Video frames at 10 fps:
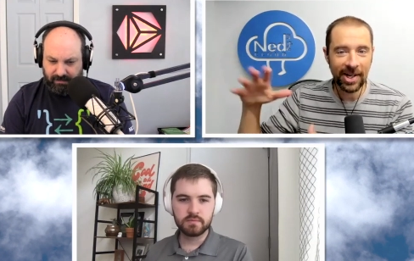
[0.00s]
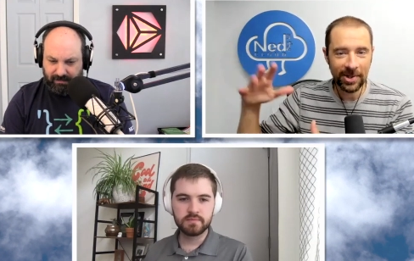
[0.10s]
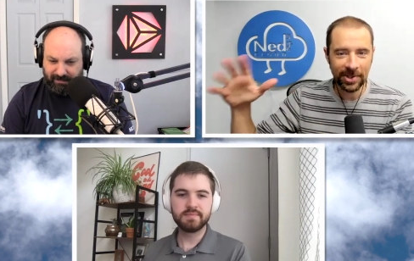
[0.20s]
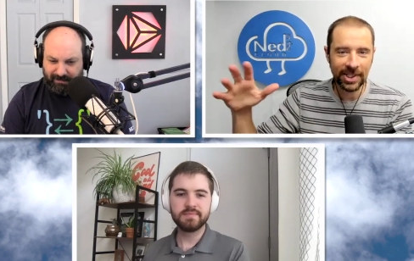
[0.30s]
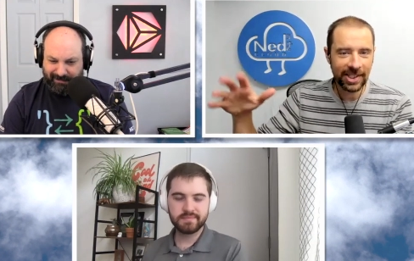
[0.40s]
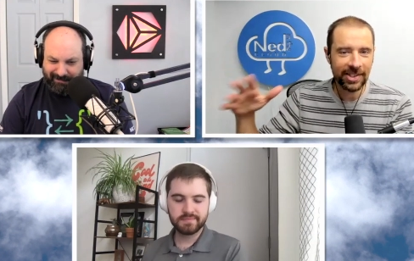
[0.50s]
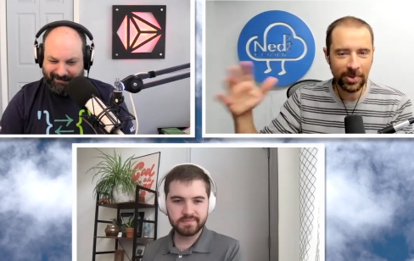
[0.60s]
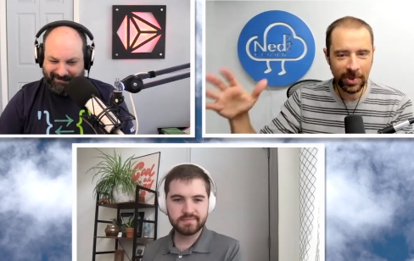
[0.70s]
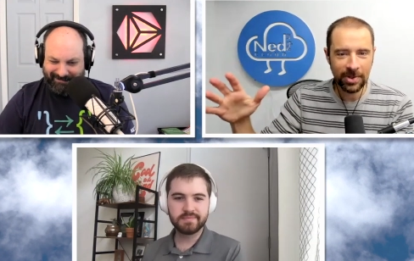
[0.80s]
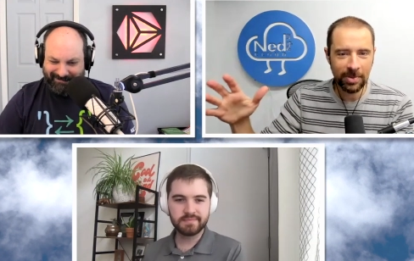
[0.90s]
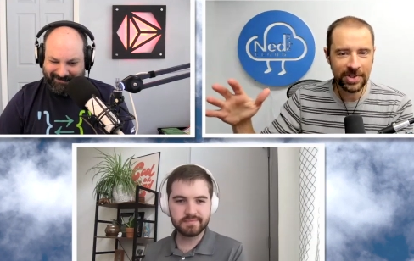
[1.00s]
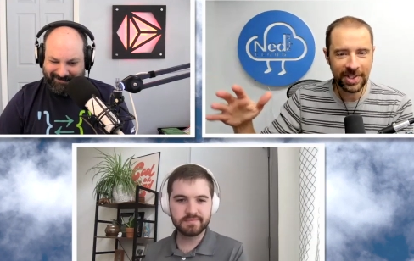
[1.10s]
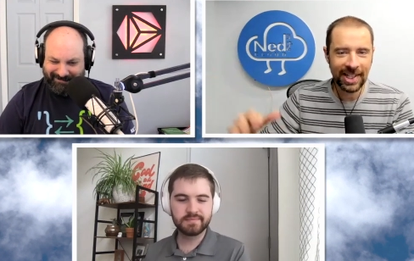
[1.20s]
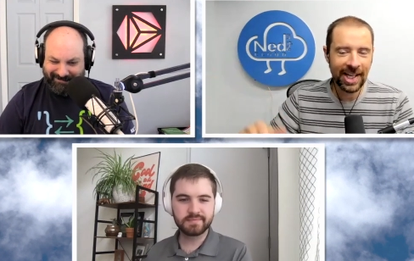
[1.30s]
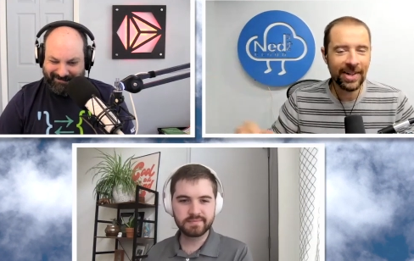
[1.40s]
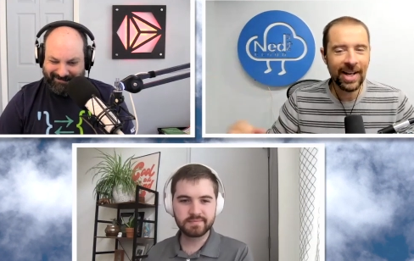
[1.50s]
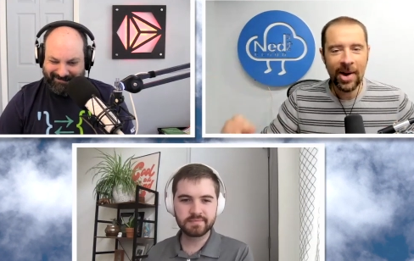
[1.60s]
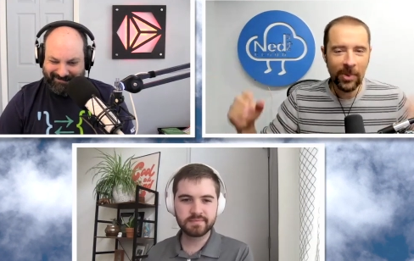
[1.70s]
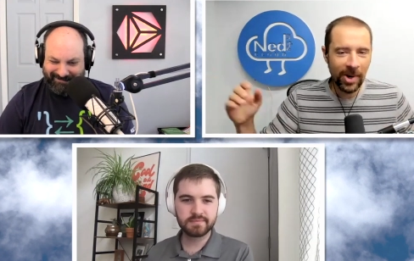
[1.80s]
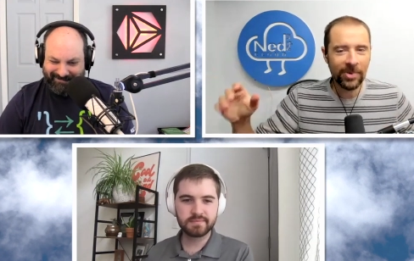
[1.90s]
Speaker 1: Oh, look, you want to do multi cloud?
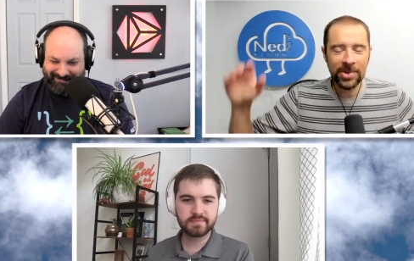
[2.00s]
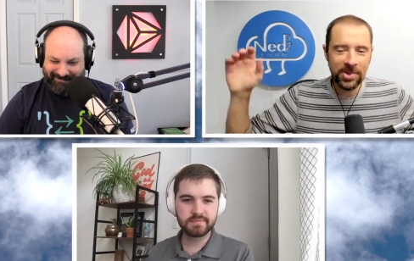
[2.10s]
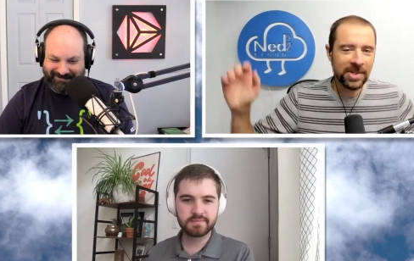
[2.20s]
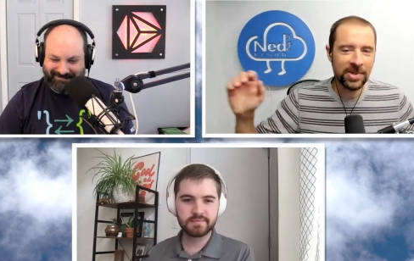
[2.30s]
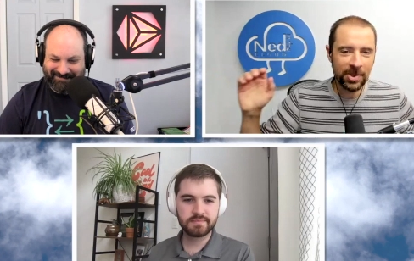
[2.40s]
Well, you can do